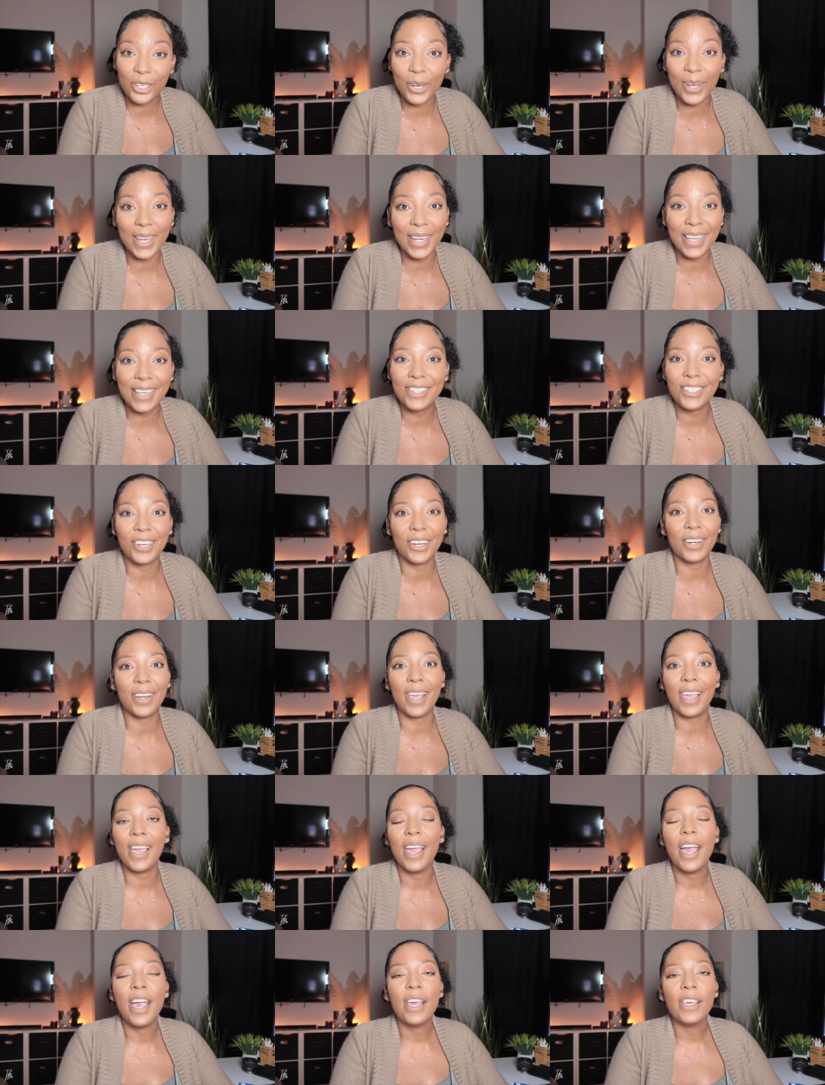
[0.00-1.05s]
trading
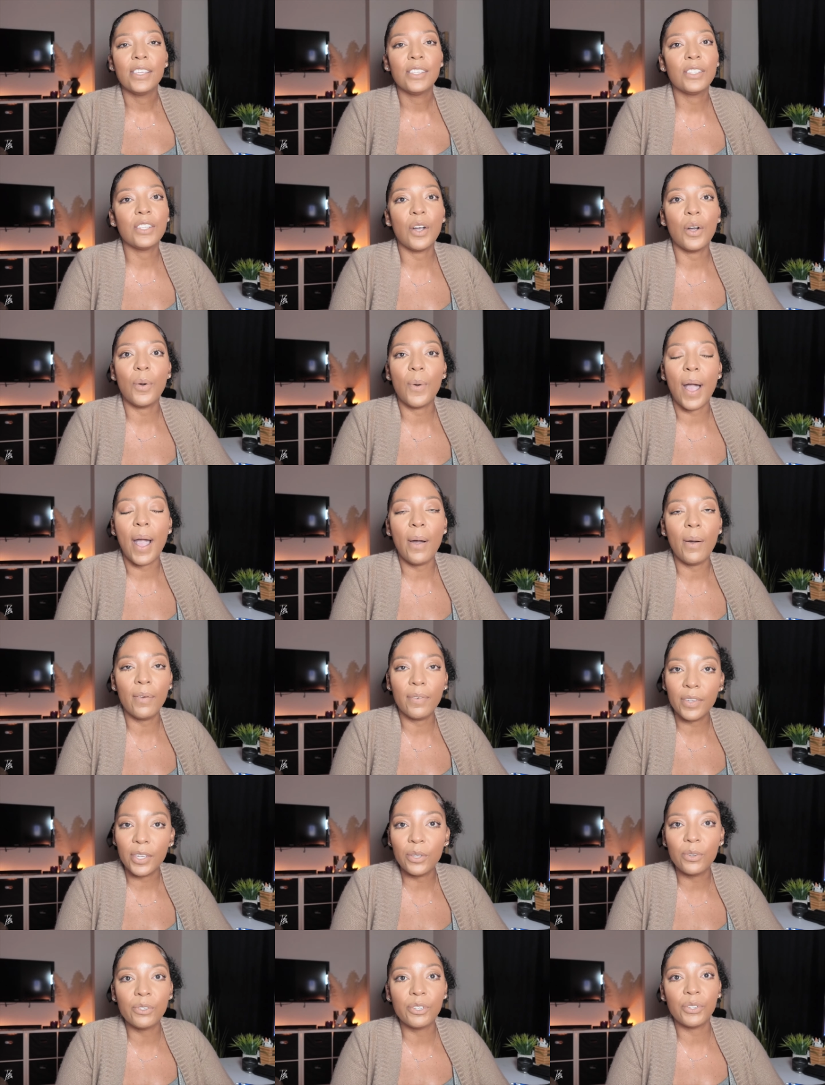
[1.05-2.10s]
journey. So, however
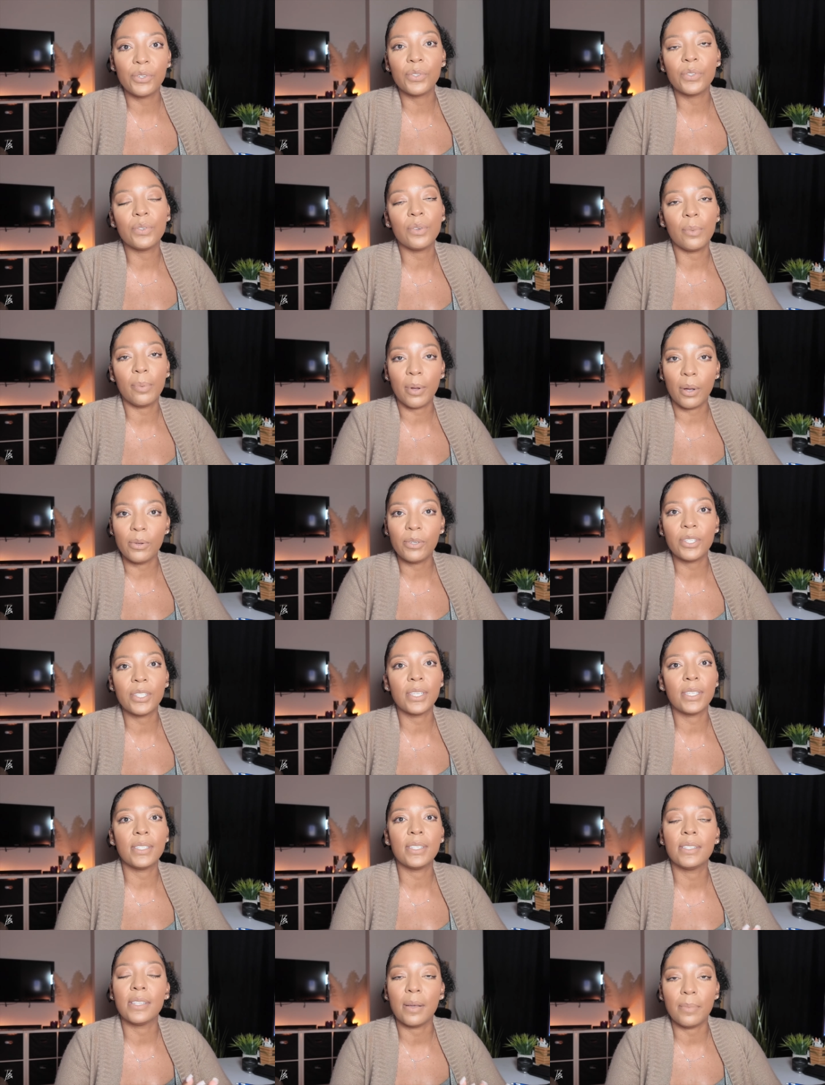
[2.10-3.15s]
you choose to approach
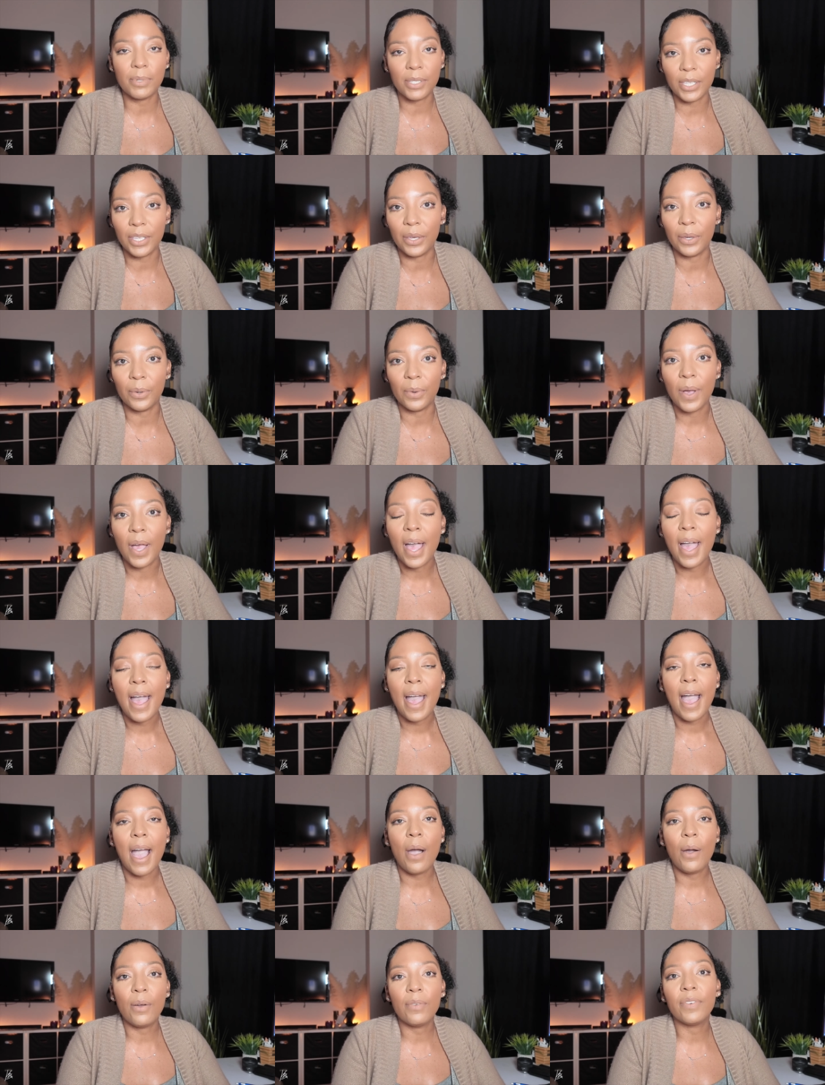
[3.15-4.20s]
this is up to you.
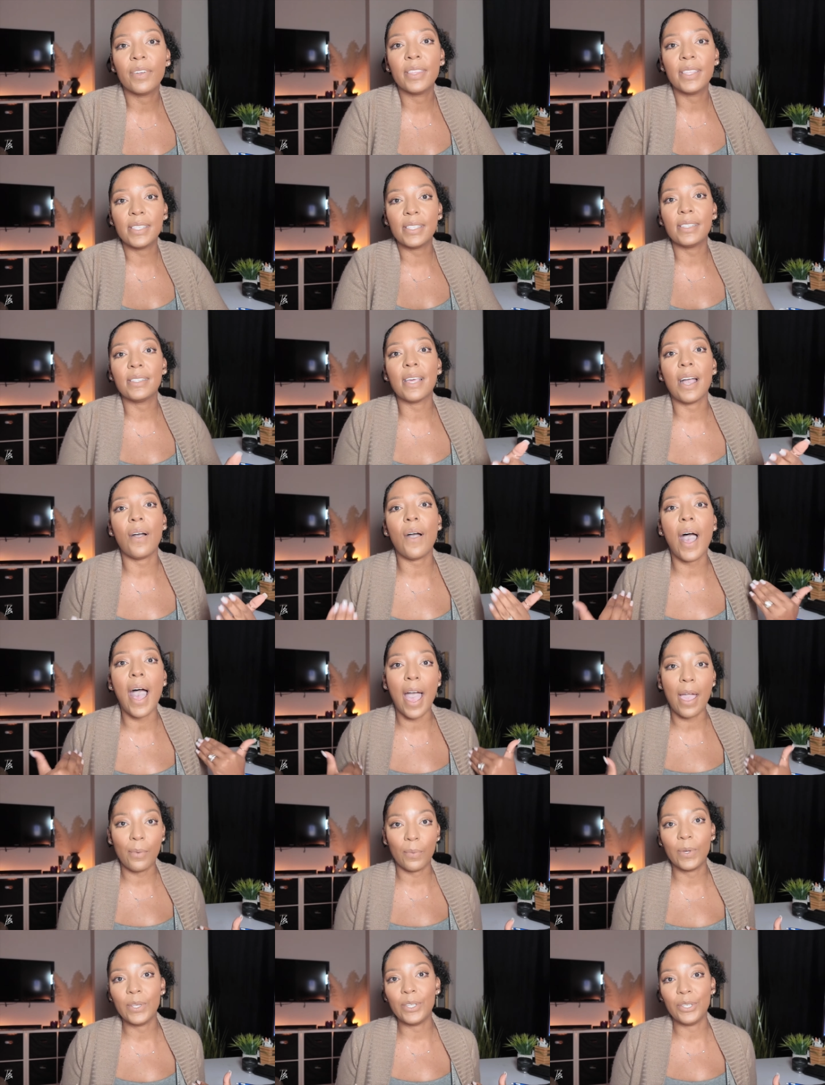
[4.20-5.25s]
However, this is how
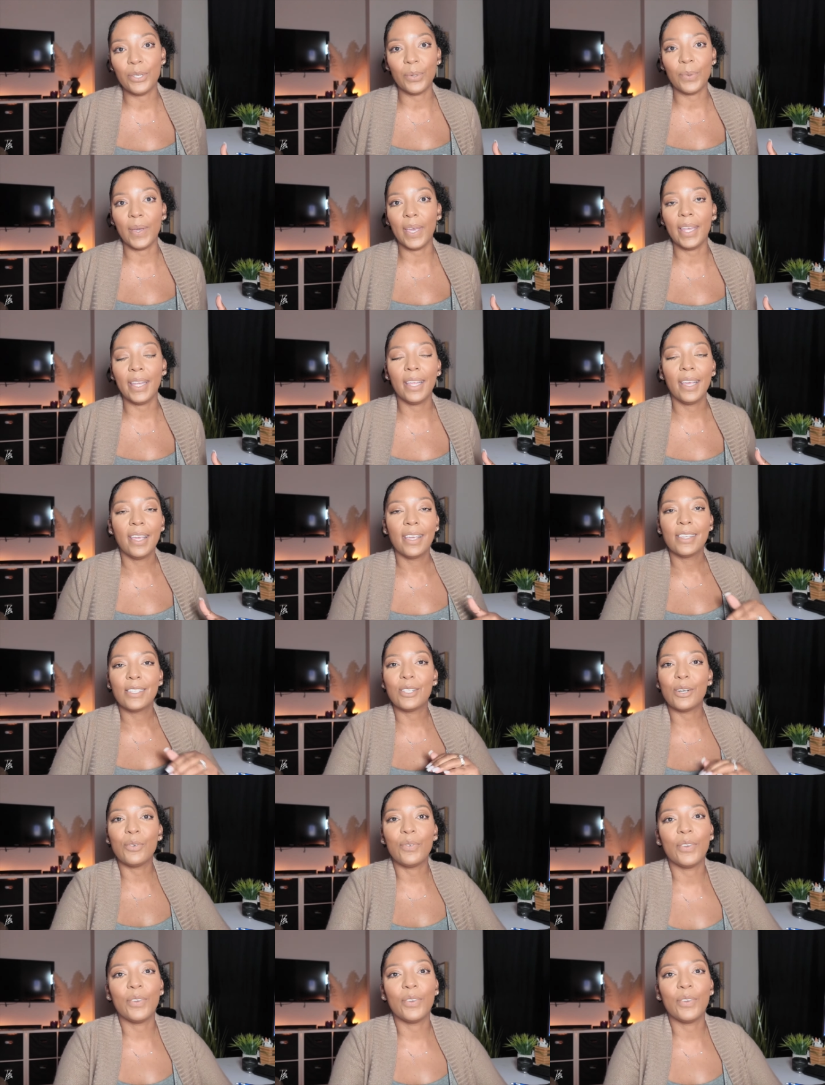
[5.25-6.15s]
I would do it. So,